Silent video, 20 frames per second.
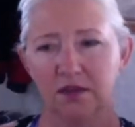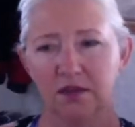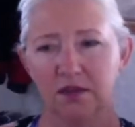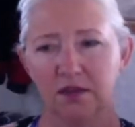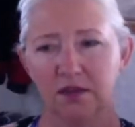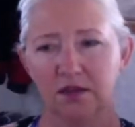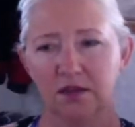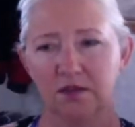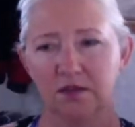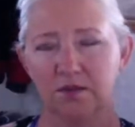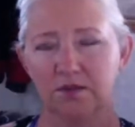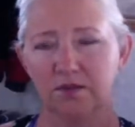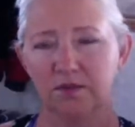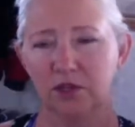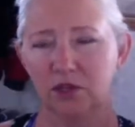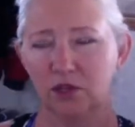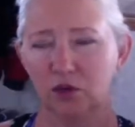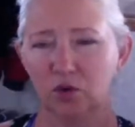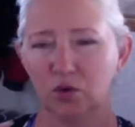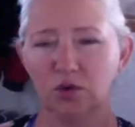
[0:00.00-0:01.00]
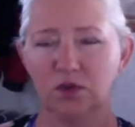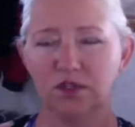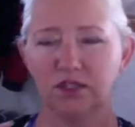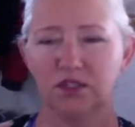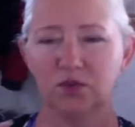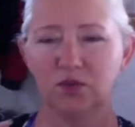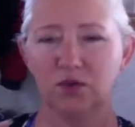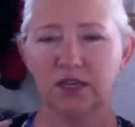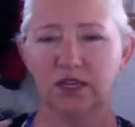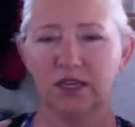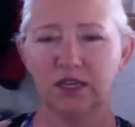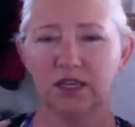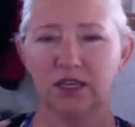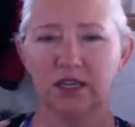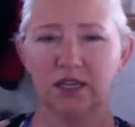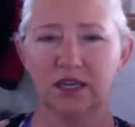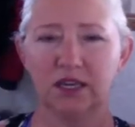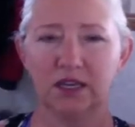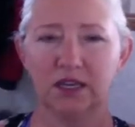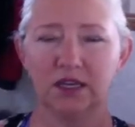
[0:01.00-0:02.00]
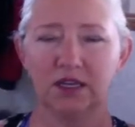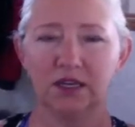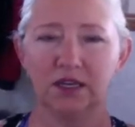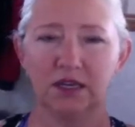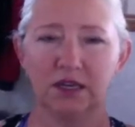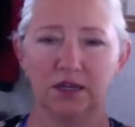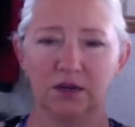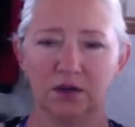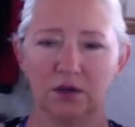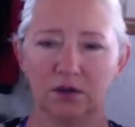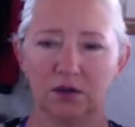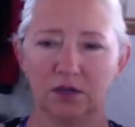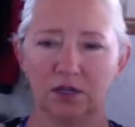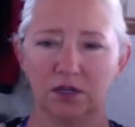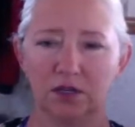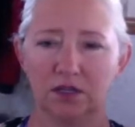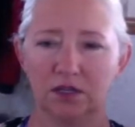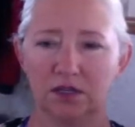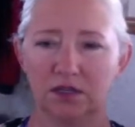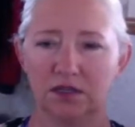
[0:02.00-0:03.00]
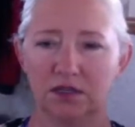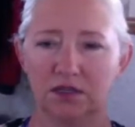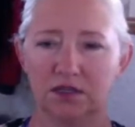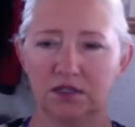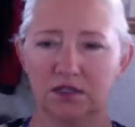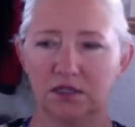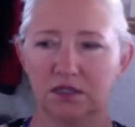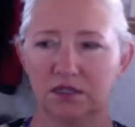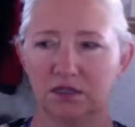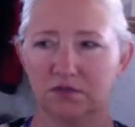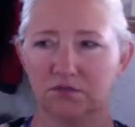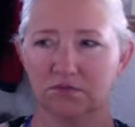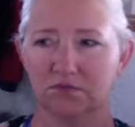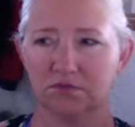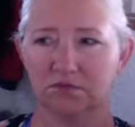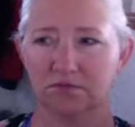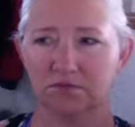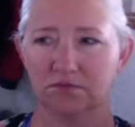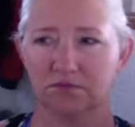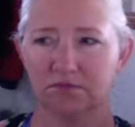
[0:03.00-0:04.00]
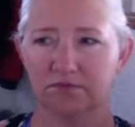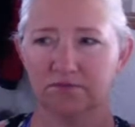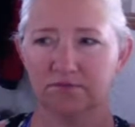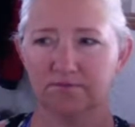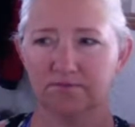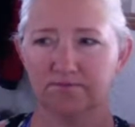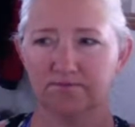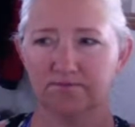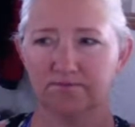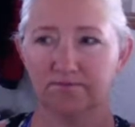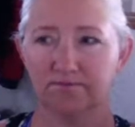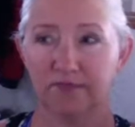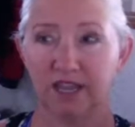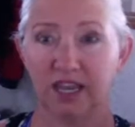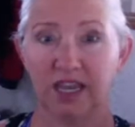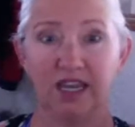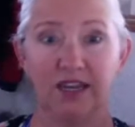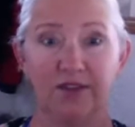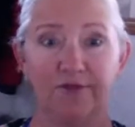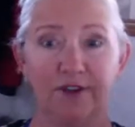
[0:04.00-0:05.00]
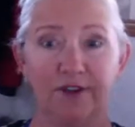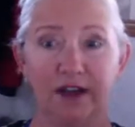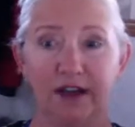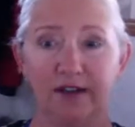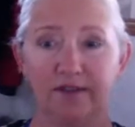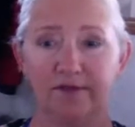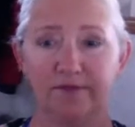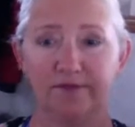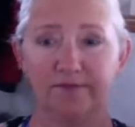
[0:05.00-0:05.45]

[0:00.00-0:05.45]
the coolest we can get in here is 85.